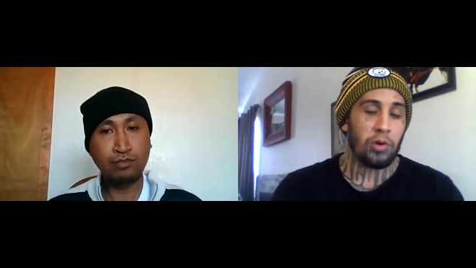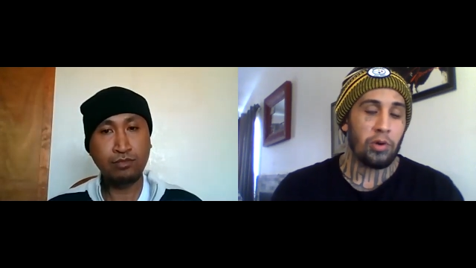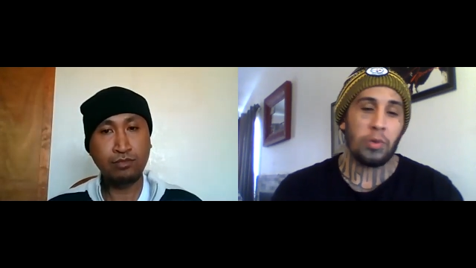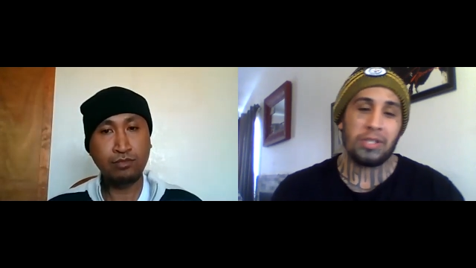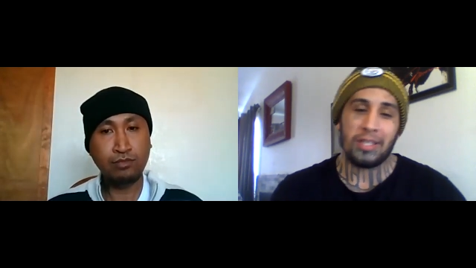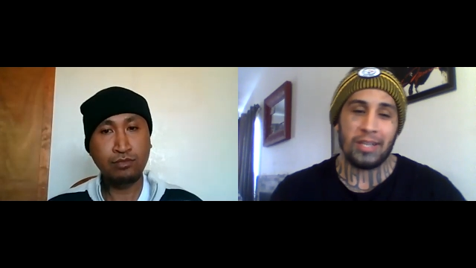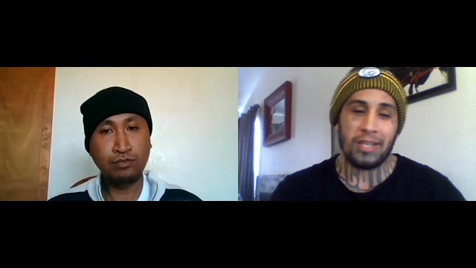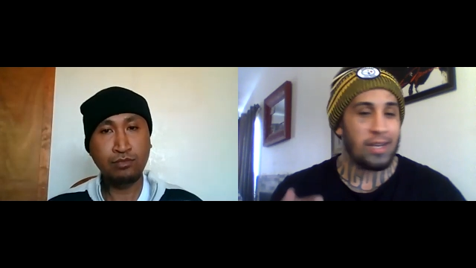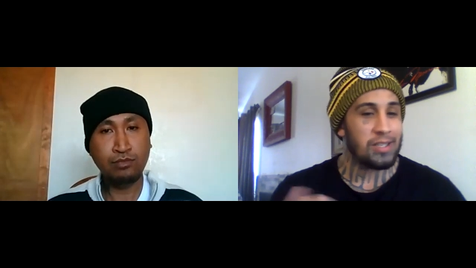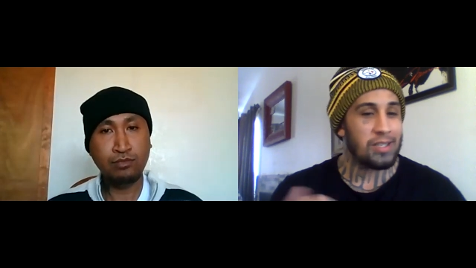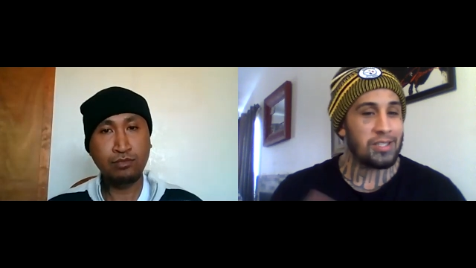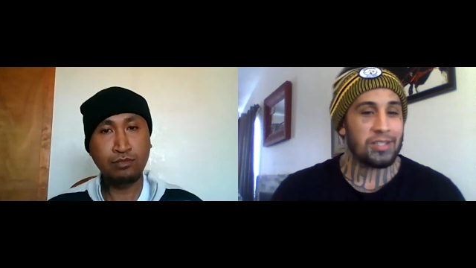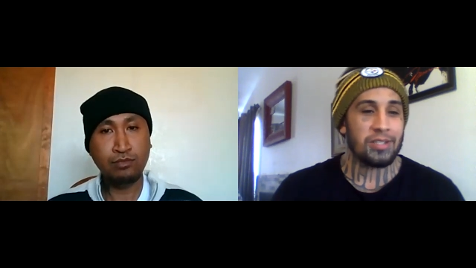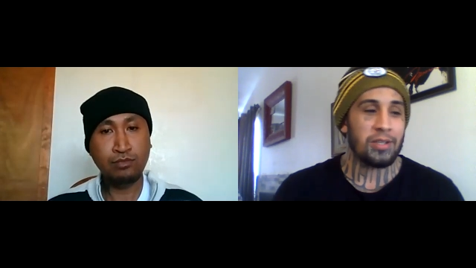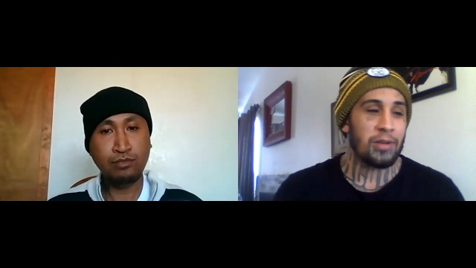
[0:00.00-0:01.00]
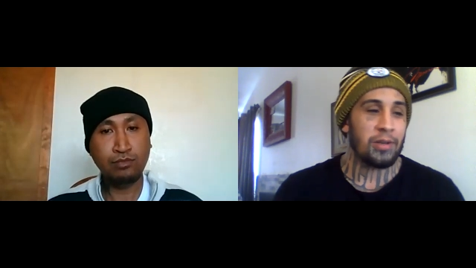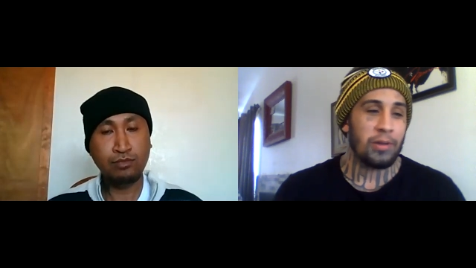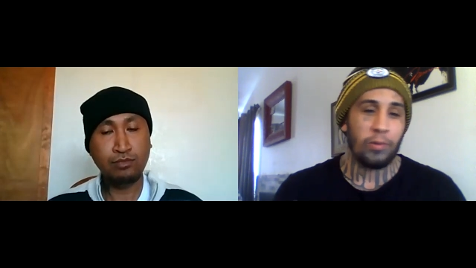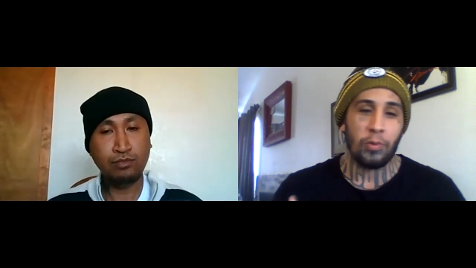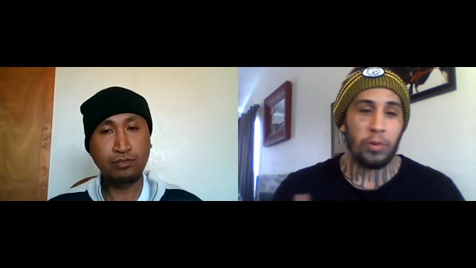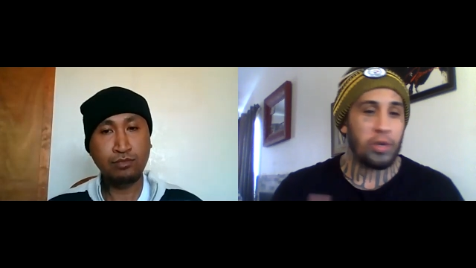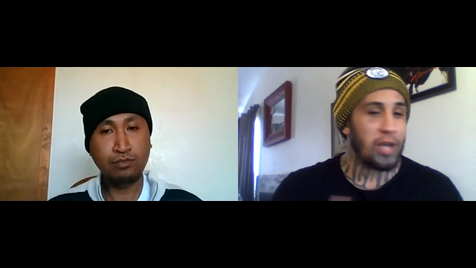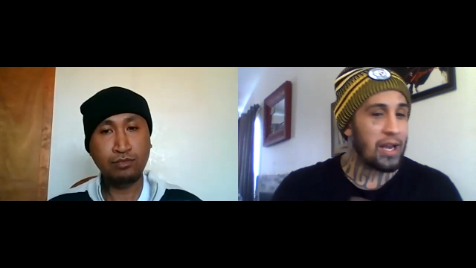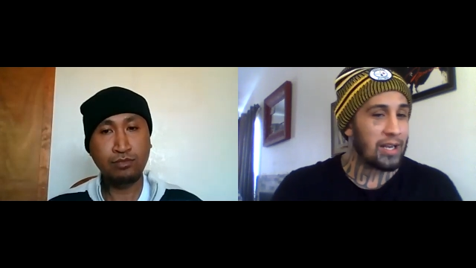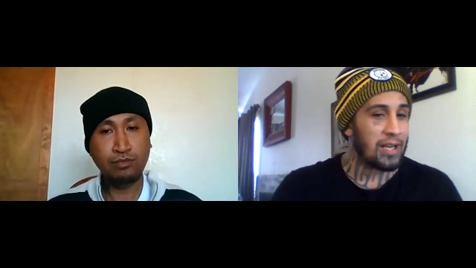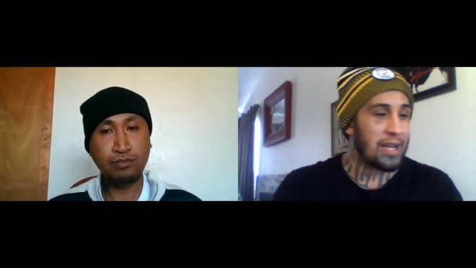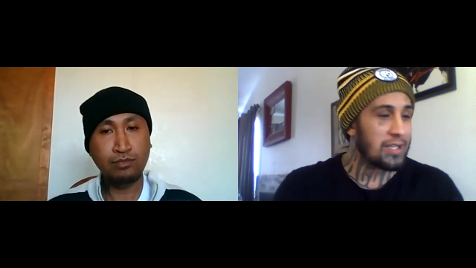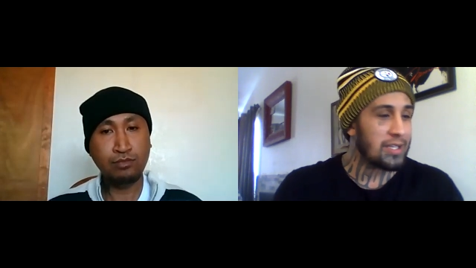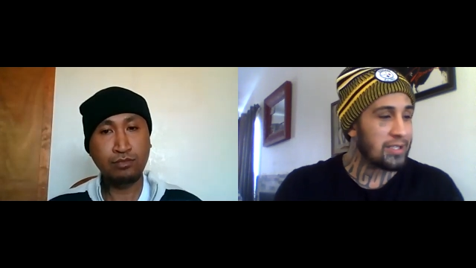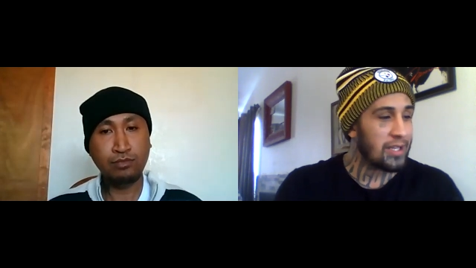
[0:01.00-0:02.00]
Speaker 1: or was it kind of just were you kind of
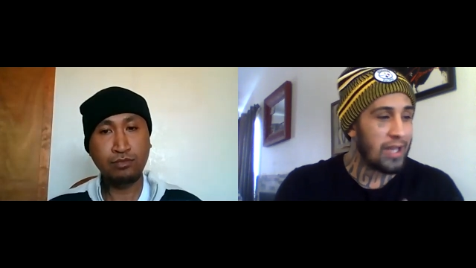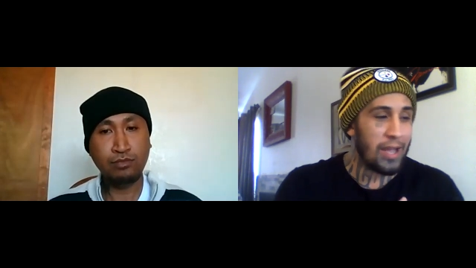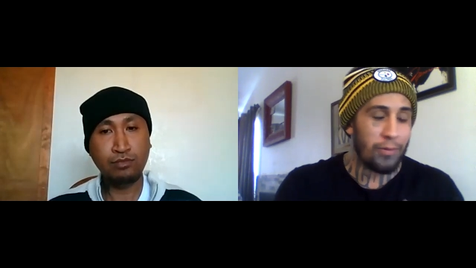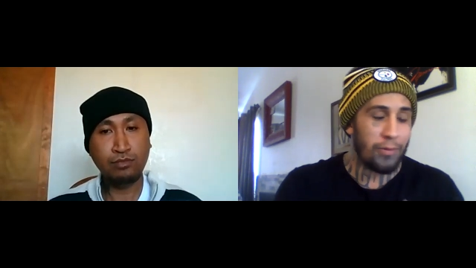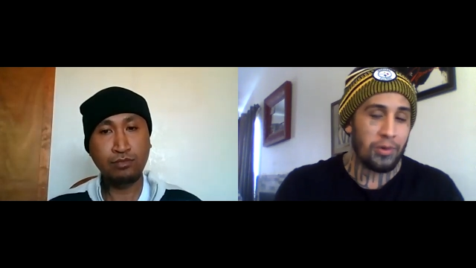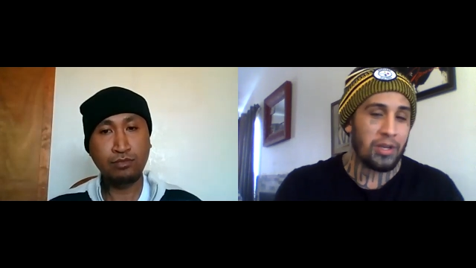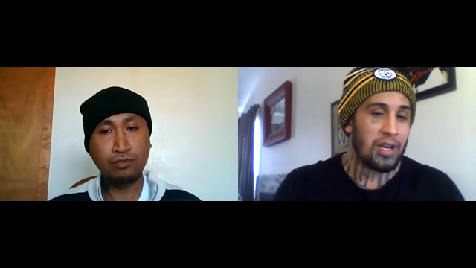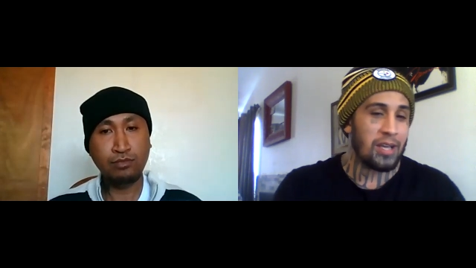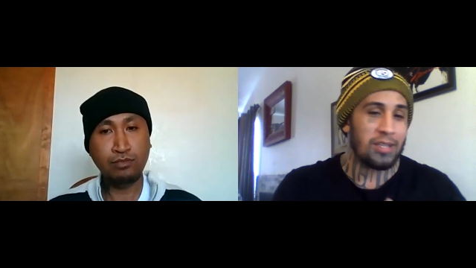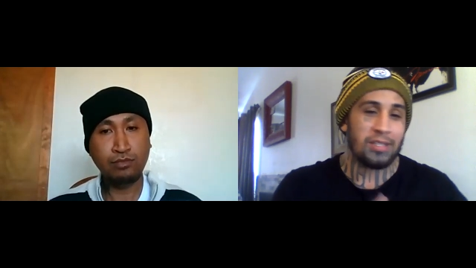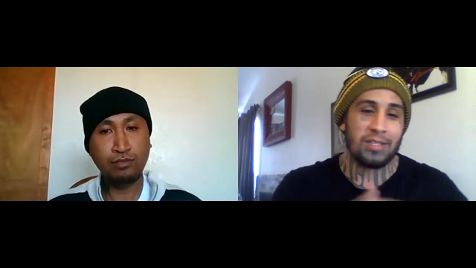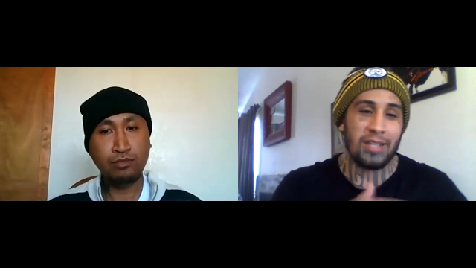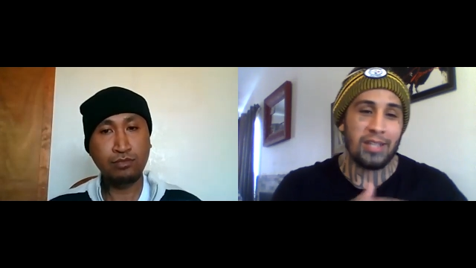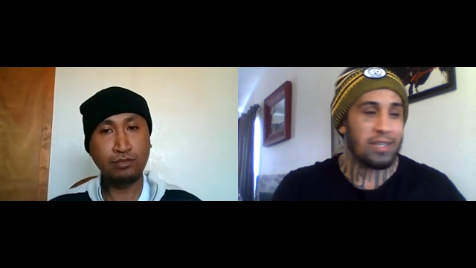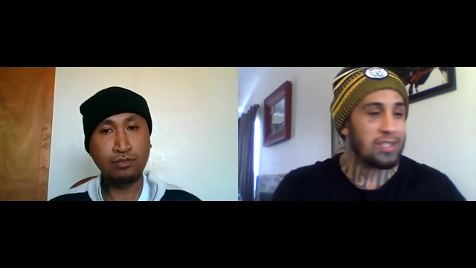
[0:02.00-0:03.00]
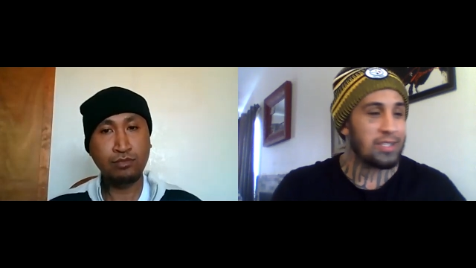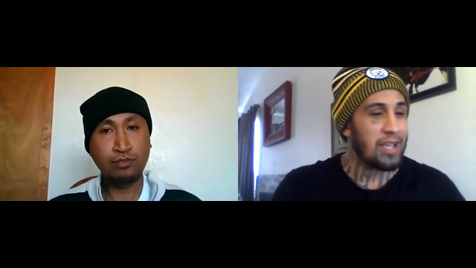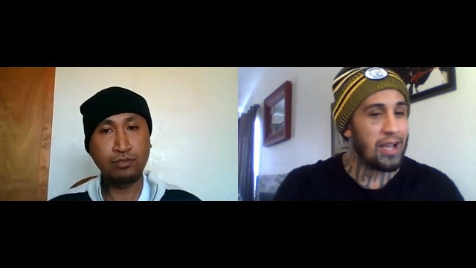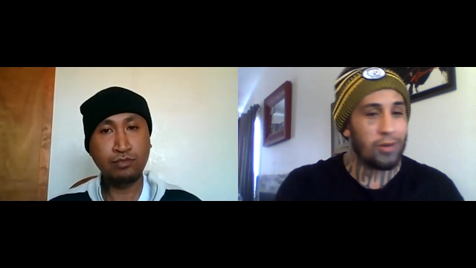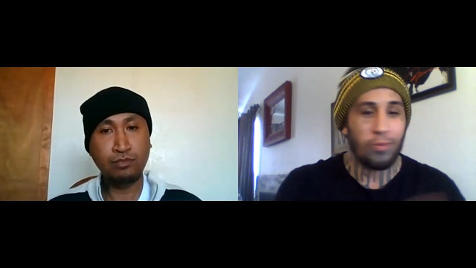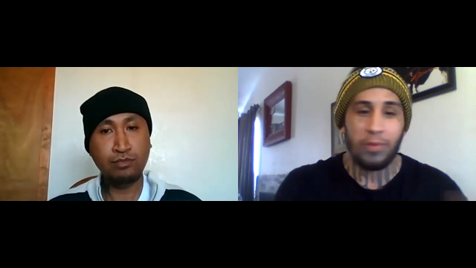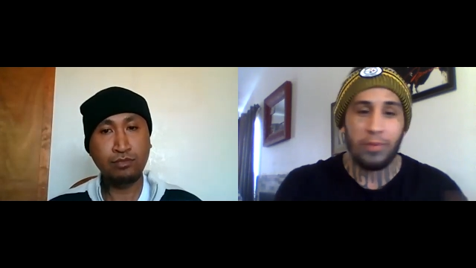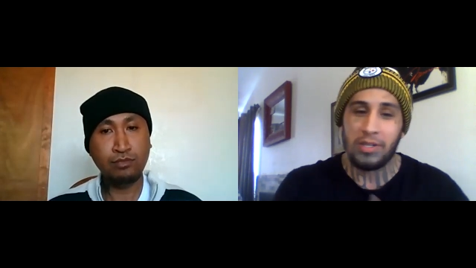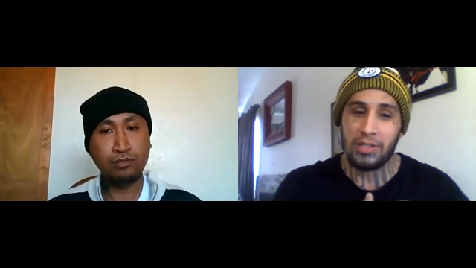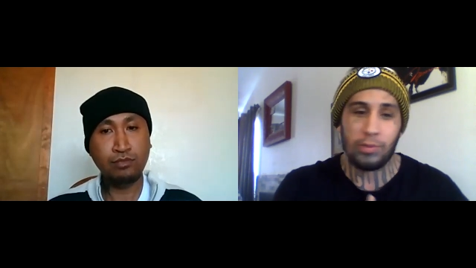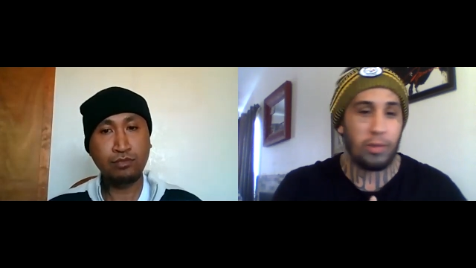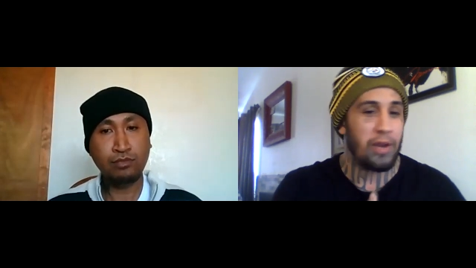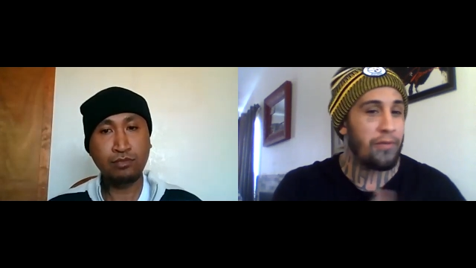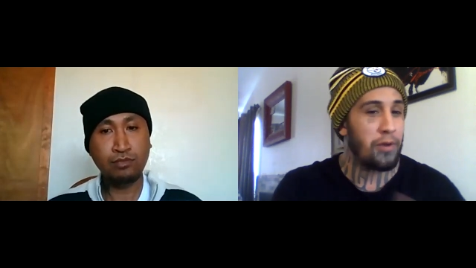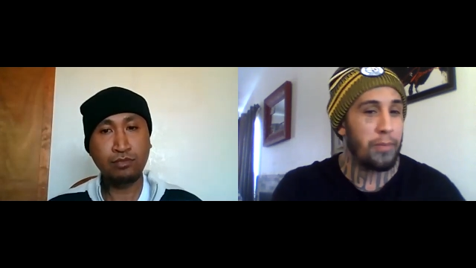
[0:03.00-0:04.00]
guys able to kind of just like just handle business
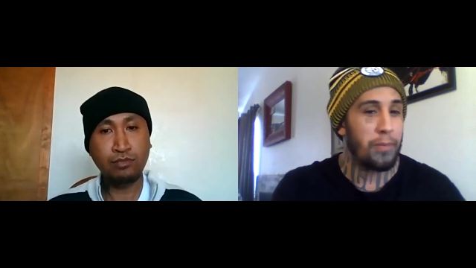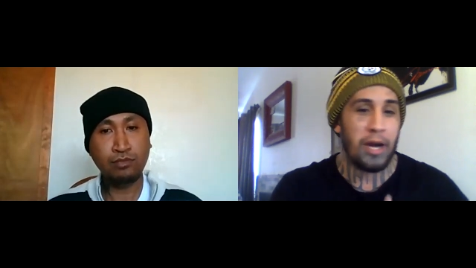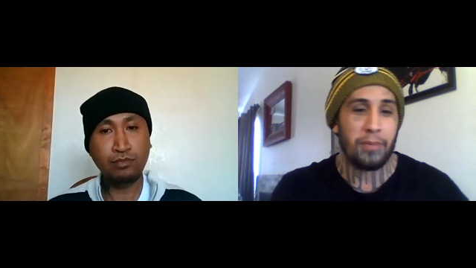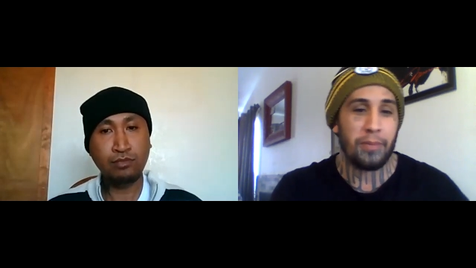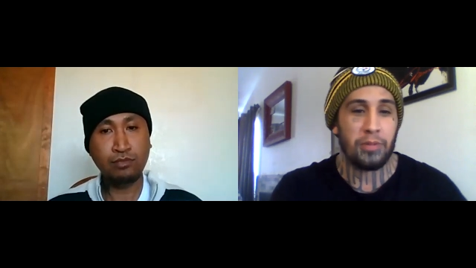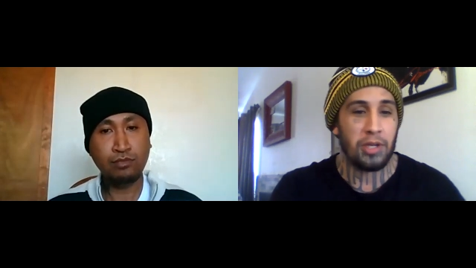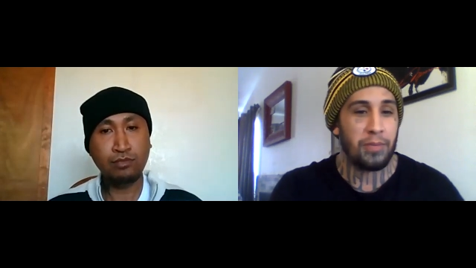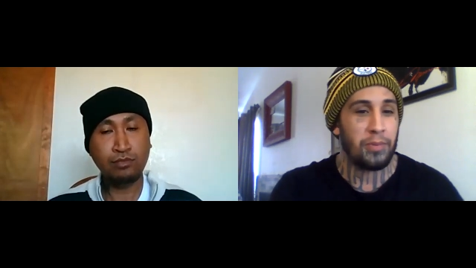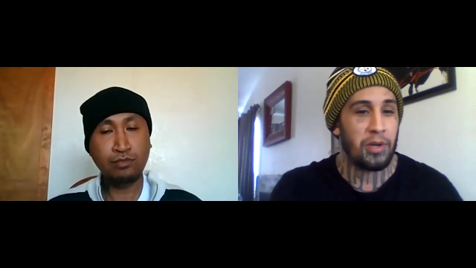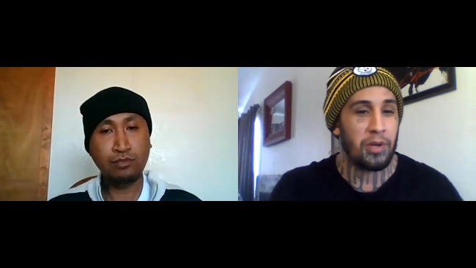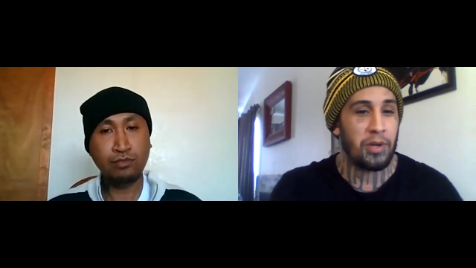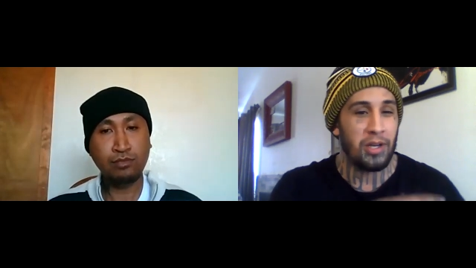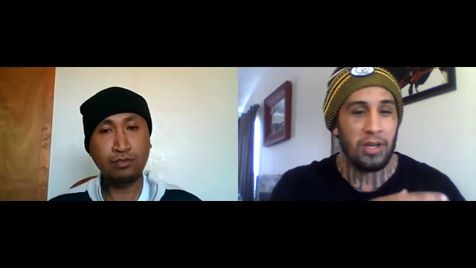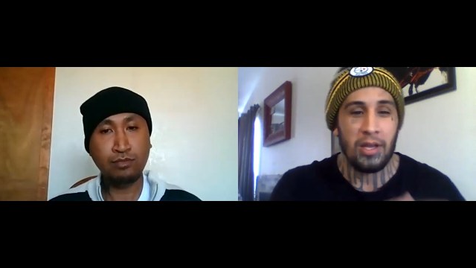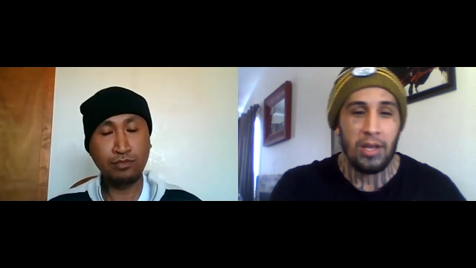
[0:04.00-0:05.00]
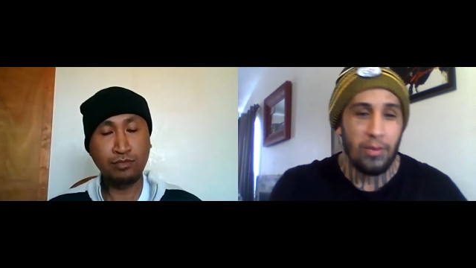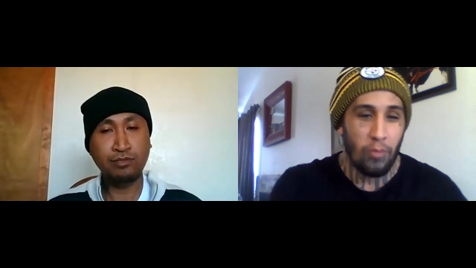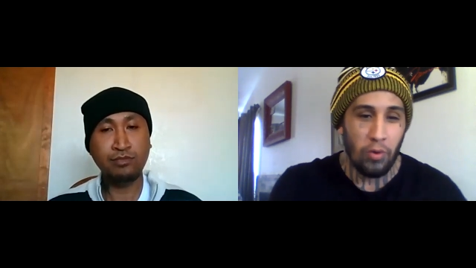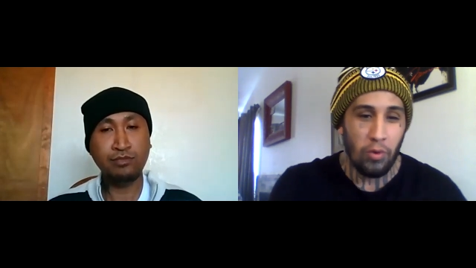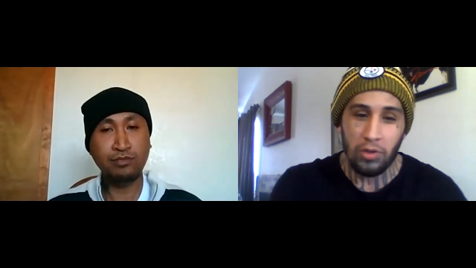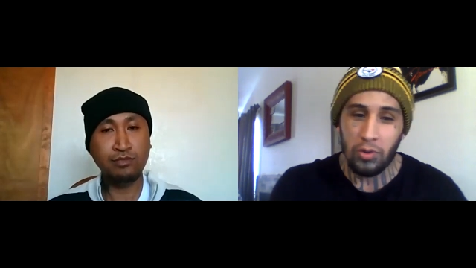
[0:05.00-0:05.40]
whenever it popped up on a more